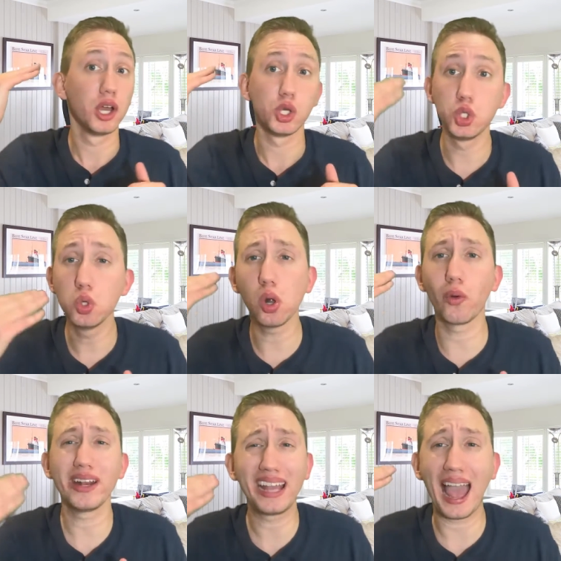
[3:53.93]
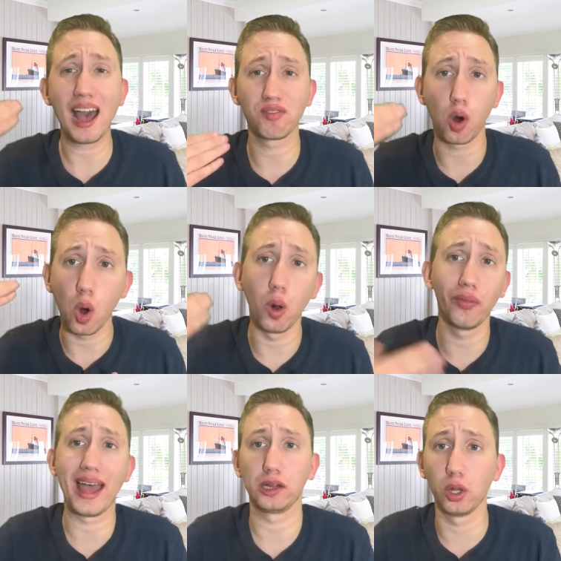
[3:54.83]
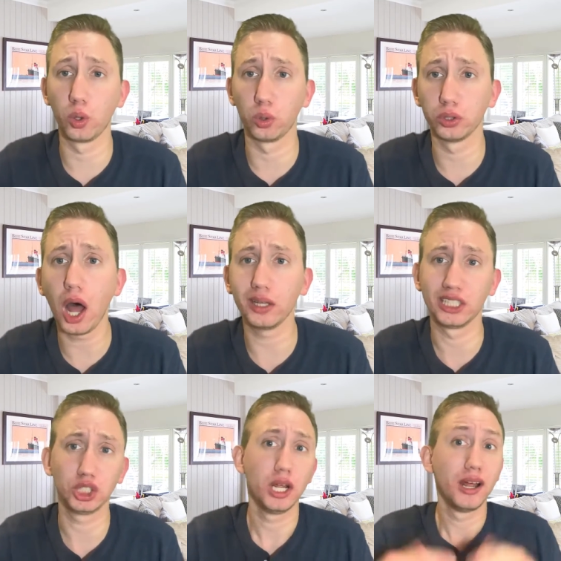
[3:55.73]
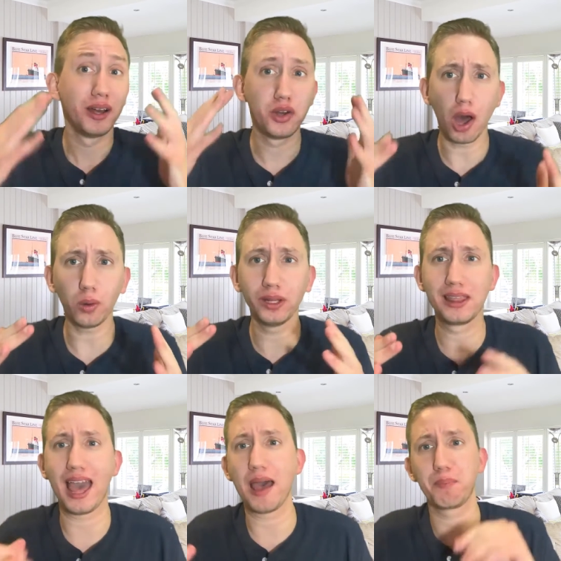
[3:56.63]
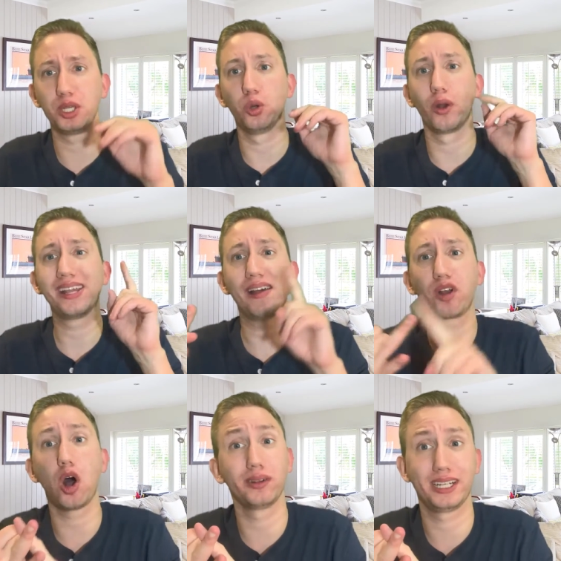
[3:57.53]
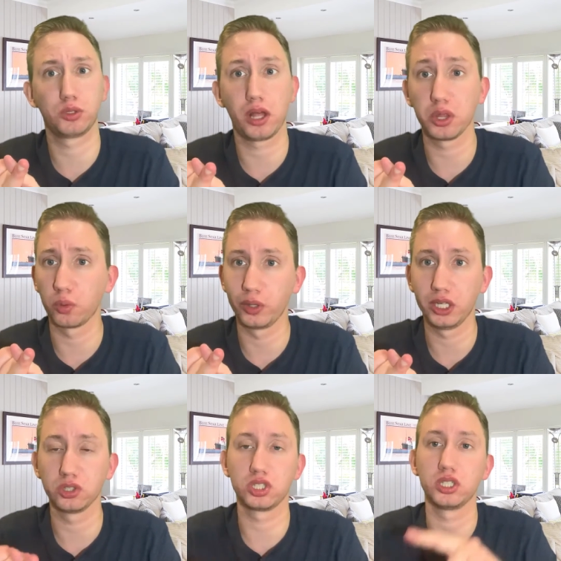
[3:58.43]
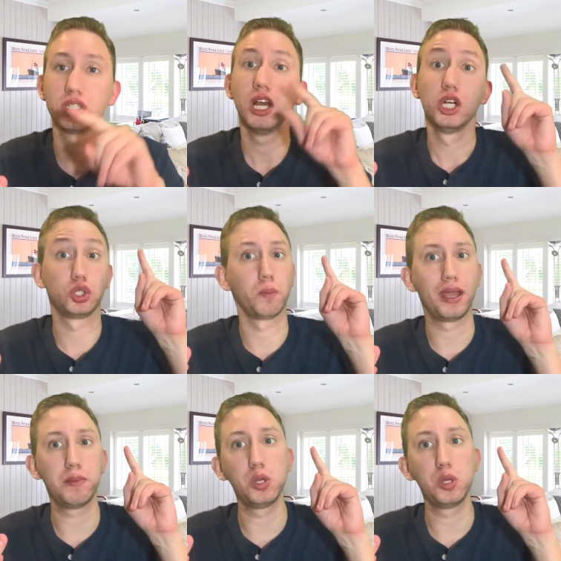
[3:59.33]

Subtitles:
You already have all that local knowledge. Not only that, but you already have contacts with other realtors. So maybe